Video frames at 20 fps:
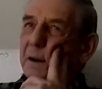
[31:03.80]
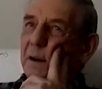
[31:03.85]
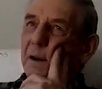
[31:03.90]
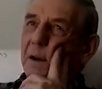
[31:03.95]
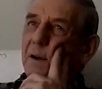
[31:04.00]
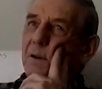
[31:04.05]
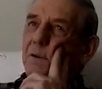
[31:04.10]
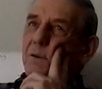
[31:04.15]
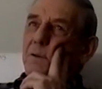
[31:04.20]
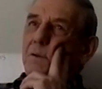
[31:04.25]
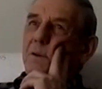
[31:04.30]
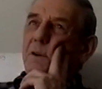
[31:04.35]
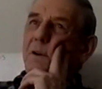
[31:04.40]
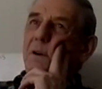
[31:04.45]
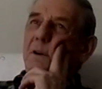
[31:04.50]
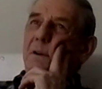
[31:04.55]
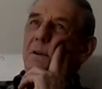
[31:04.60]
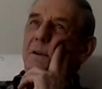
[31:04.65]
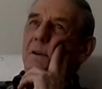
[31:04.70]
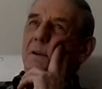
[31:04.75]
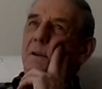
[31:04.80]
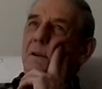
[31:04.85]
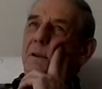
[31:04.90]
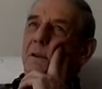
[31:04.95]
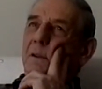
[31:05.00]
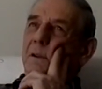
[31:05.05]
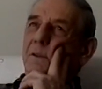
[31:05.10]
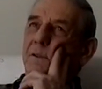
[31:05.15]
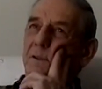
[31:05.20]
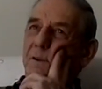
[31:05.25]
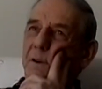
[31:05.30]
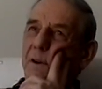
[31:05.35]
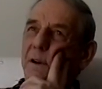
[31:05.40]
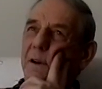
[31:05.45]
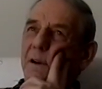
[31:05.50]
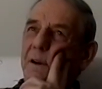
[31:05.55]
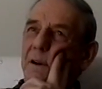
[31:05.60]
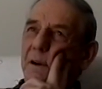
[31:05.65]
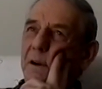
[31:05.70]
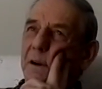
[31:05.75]
an outdoor
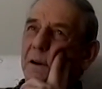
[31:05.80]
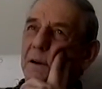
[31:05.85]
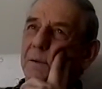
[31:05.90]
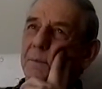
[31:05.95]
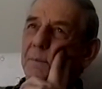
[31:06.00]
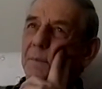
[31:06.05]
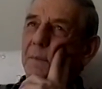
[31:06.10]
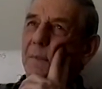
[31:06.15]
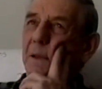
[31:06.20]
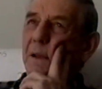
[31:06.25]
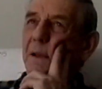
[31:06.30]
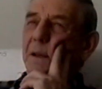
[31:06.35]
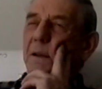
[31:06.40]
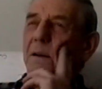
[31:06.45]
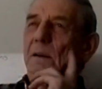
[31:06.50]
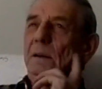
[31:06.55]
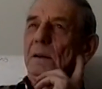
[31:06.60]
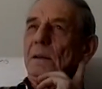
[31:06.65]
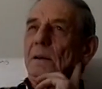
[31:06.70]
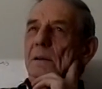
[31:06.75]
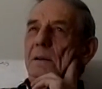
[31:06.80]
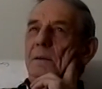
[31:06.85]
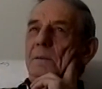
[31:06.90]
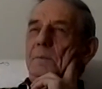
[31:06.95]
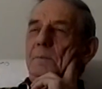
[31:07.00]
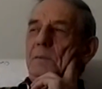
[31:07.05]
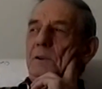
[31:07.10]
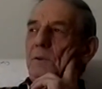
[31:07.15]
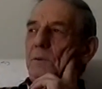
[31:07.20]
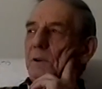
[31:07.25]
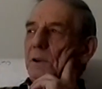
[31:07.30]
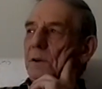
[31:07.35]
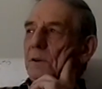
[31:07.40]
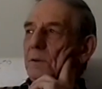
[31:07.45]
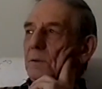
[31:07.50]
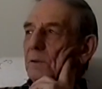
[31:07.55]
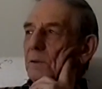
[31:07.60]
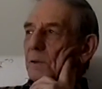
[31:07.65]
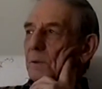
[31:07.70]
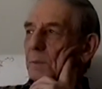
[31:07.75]
screen there, and between
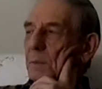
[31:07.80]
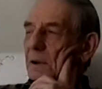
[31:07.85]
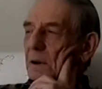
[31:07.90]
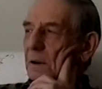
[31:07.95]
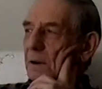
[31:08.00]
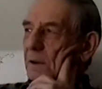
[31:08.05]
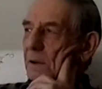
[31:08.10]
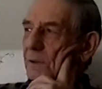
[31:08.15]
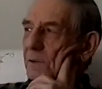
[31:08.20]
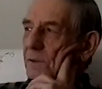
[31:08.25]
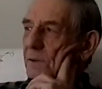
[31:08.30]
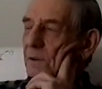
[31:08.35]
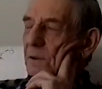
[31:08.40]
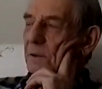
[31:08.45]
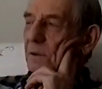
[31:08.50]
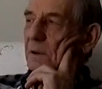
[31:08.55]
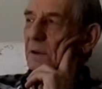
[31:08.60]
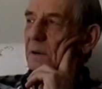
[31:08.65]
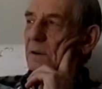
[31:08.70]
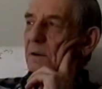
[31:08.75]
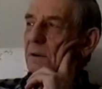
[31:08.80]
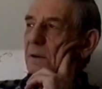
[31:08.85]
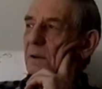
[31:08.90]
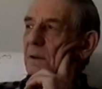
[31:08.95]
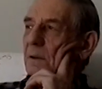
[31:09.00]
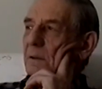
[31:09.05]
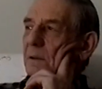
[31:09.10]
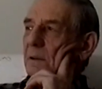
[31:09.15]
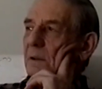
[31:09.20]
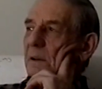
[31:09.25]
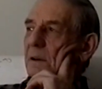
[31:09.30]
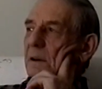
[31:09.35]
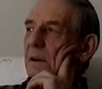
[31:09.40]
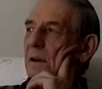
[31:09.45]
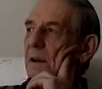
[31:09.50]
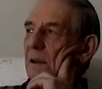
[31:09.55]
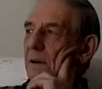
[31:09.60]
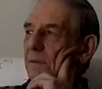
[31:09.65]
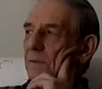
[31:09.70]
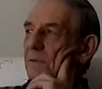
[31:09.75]
two of the buildings, and they did
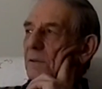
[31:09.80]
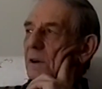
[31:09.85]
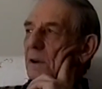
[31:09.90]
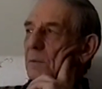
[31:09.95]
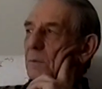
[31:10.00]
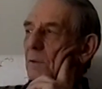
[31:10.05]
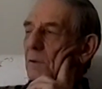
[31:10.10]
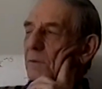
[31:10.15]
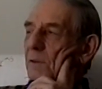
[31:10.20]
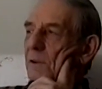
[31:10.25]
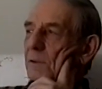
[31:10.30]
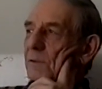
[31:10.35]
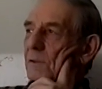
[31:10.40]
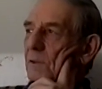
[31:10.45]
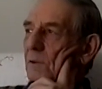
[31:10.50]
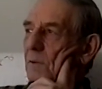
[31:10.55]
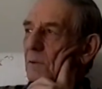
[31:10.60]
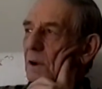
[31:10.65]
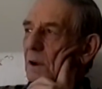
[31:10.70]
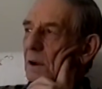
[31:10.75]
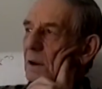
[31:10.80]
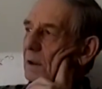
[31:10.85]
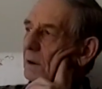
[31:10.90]
have free movies for a while.